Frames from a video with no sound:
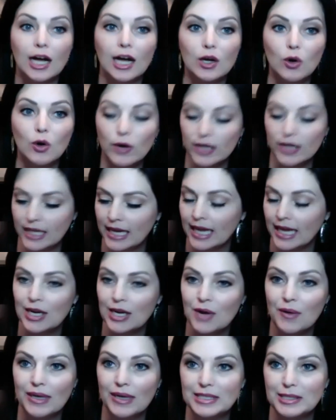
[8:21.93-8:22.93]
Kortney, I know
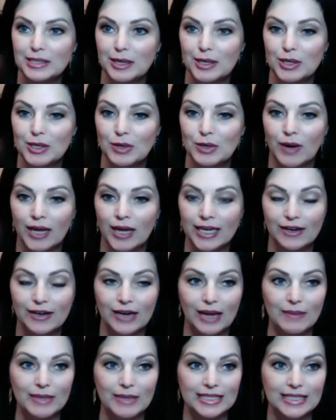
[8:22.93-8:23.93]
I saw you on here and
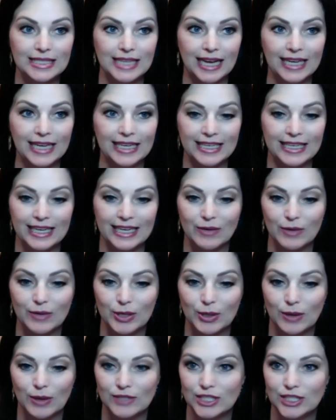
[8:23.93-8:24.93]
I'm excited to hear what
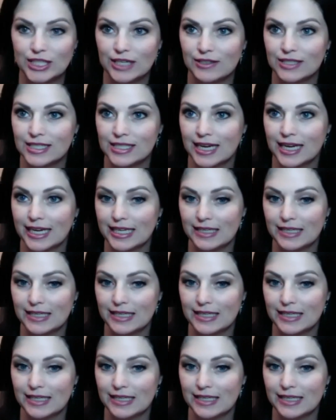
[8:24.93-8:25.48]
you have to share tonight.